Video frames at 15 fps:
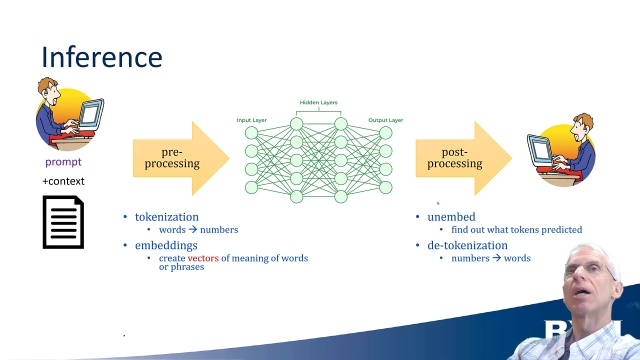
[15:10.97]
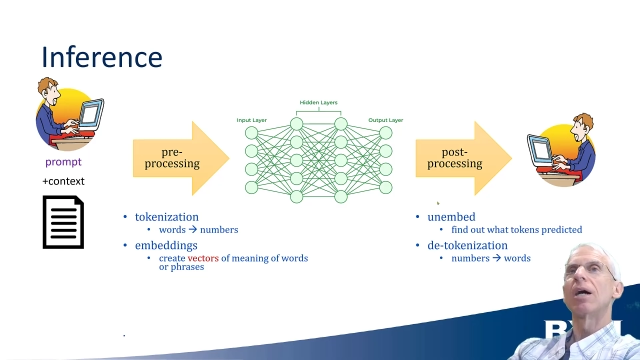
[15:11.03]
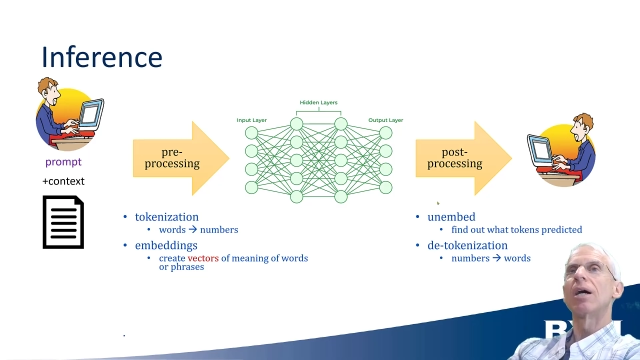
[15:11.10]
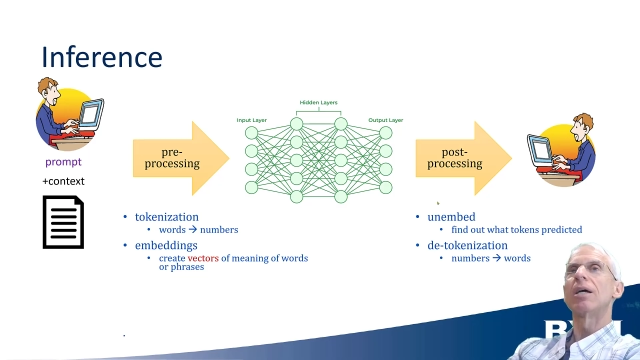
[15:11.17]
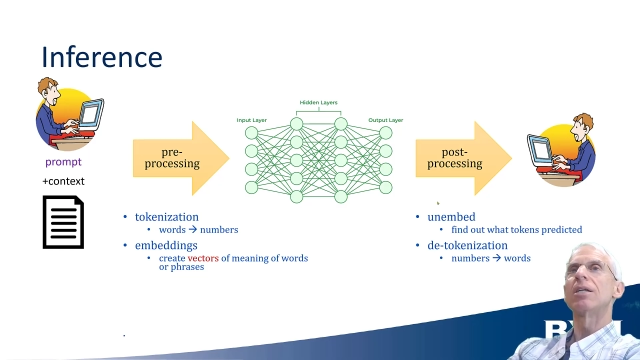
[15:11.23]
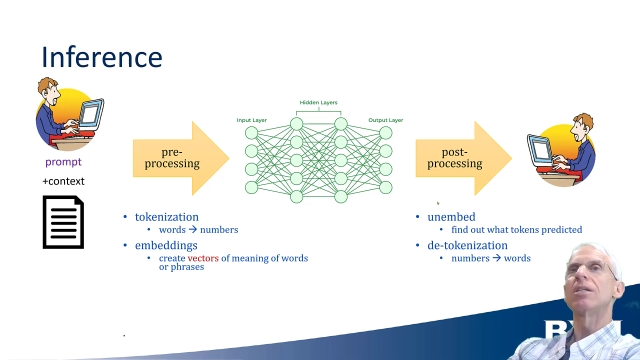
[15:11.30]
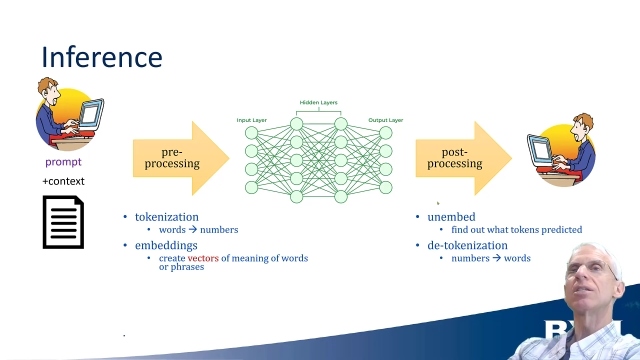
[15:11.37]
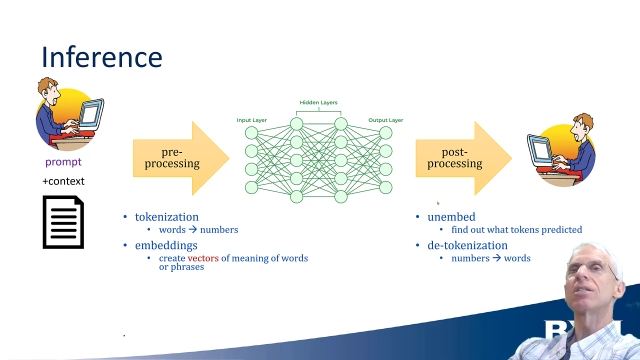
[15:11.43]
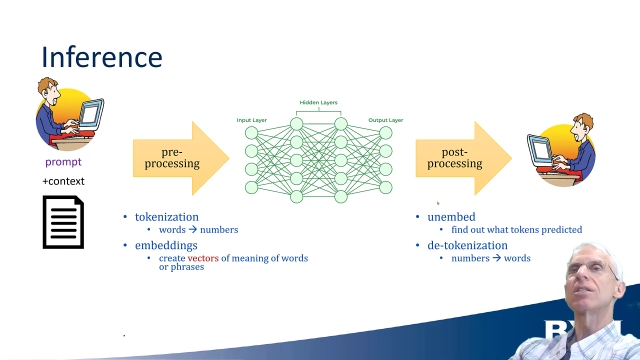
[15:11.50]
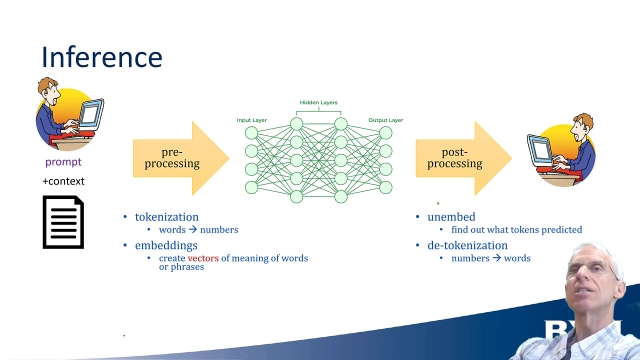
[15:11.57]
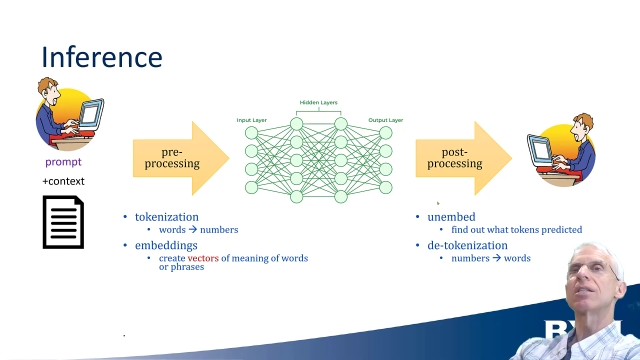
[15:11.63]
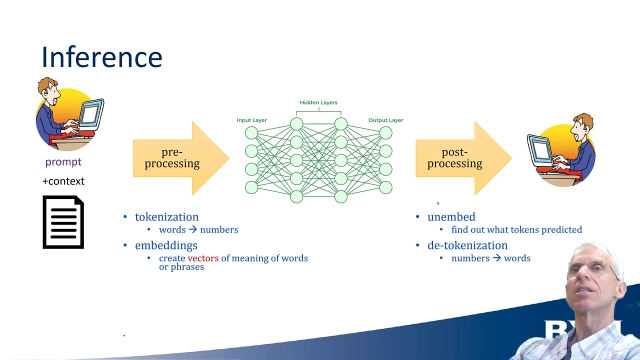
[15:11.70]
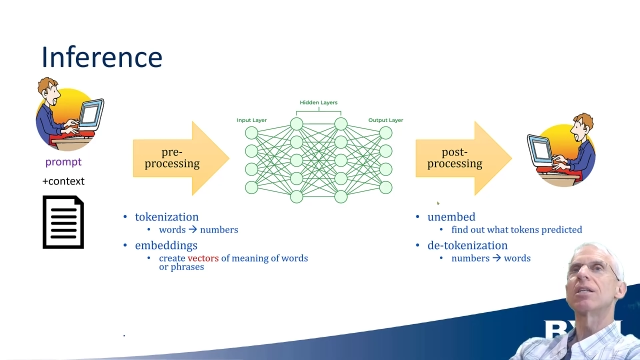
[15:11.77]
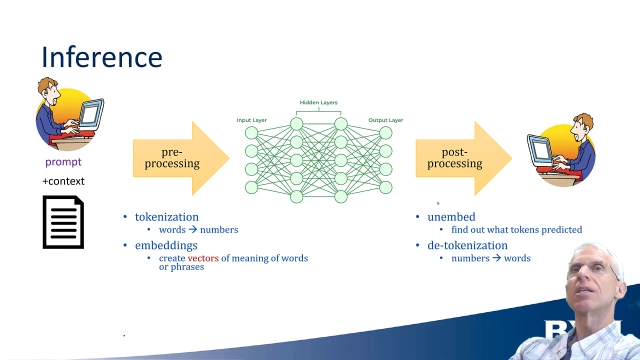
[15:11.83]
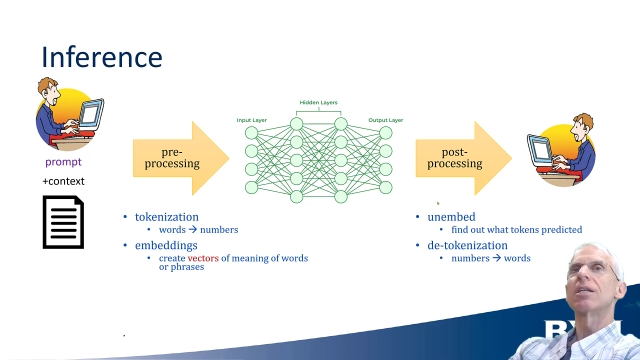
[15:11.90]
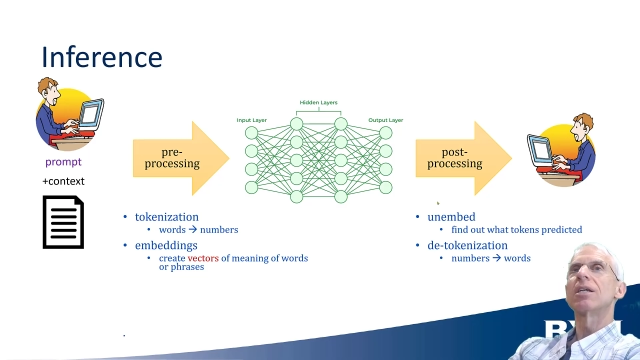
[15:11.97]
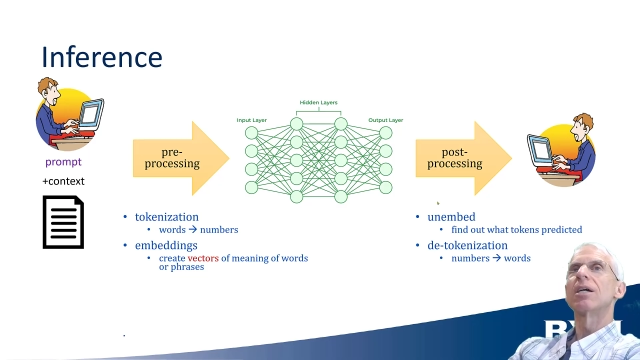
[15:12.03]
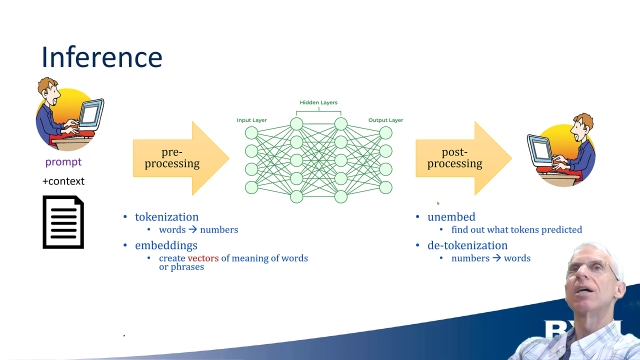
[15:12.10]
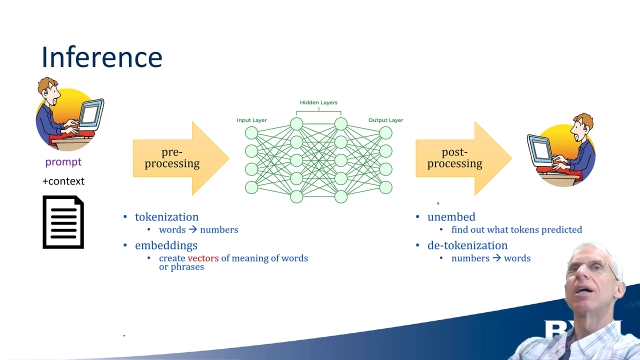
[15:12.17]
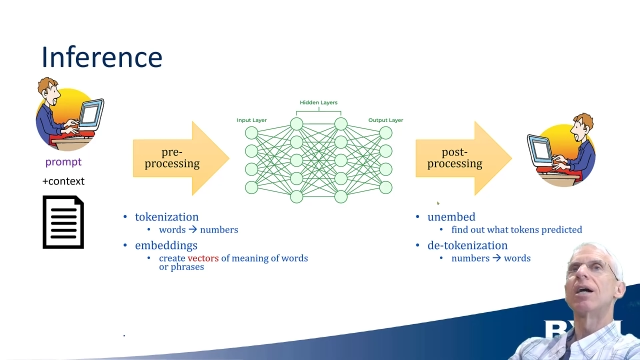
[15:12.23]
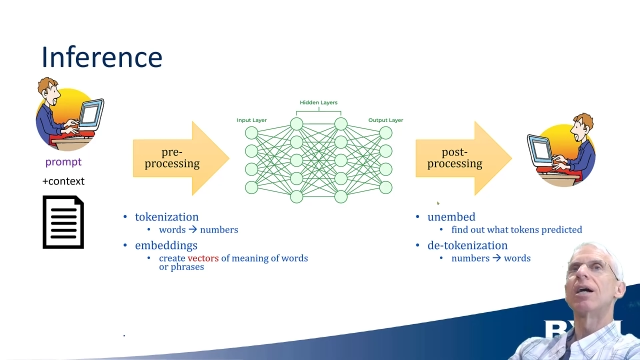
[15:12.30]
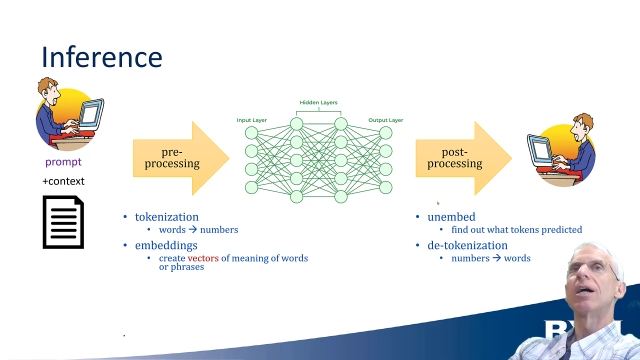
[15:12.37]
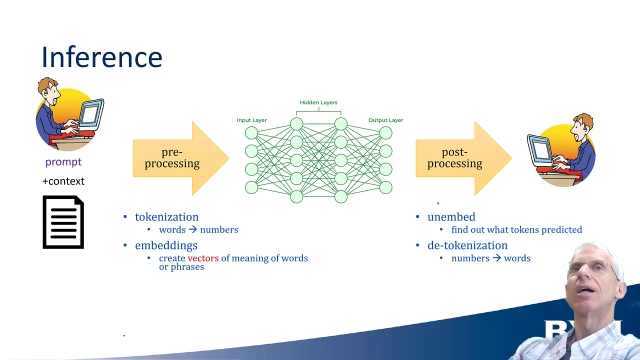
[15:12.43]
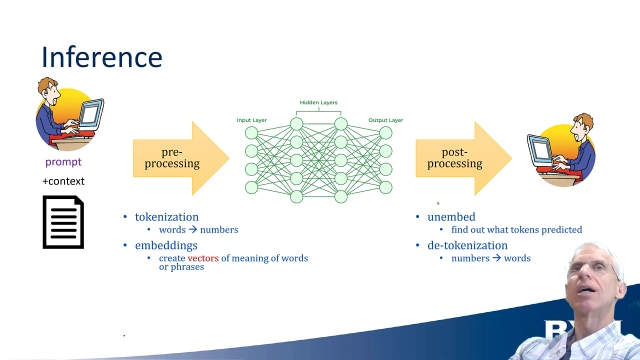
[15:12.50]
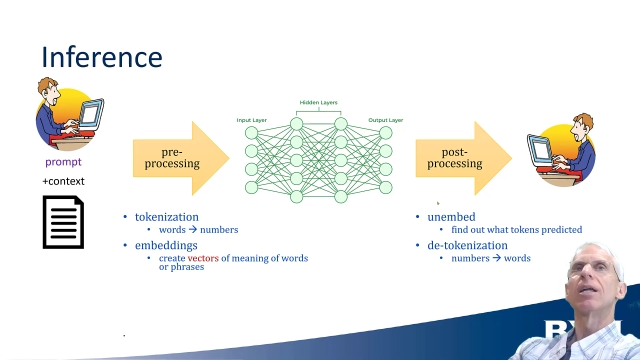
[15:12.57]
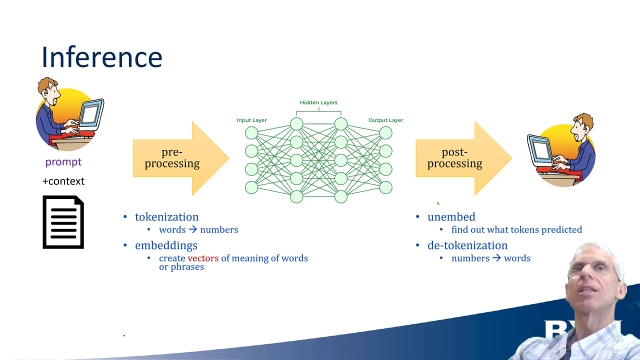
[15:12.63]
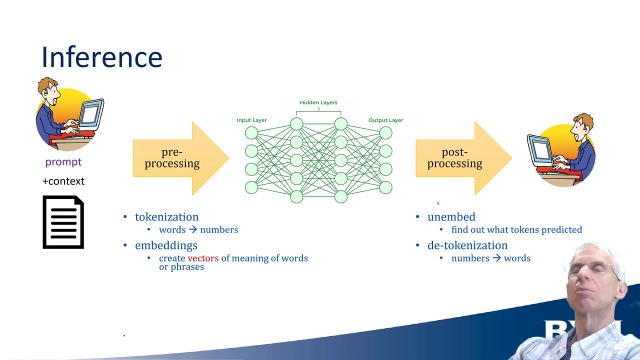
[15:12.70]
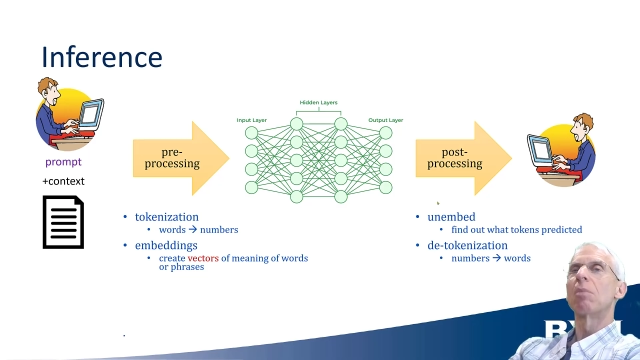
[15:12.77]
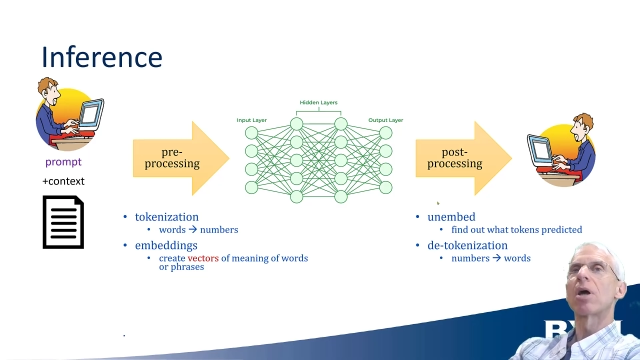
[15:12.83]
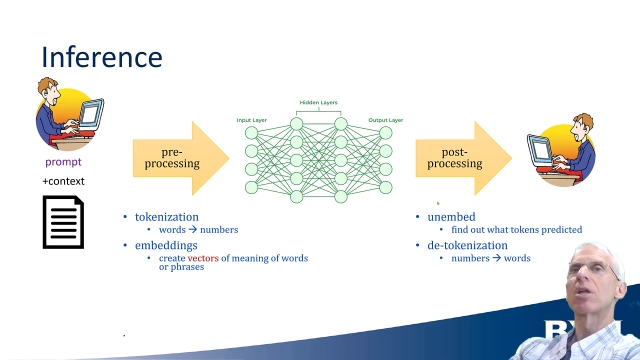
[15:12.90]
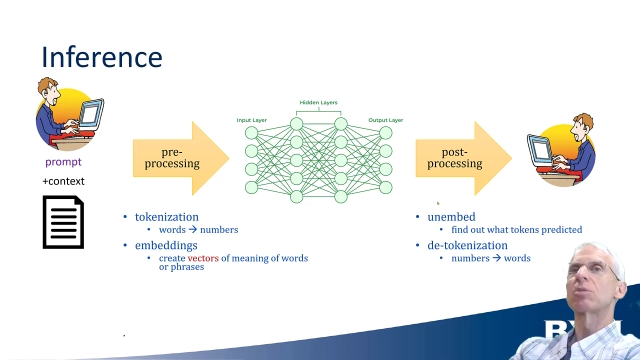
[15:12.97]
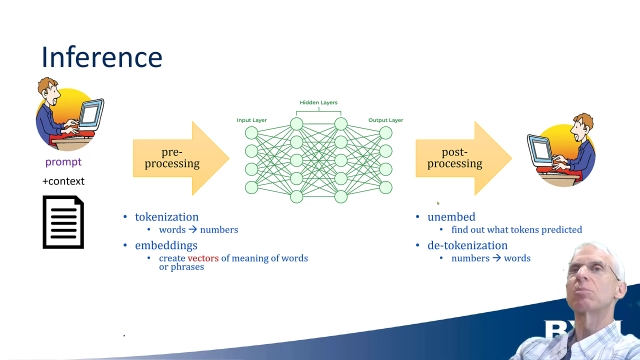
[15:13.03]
because the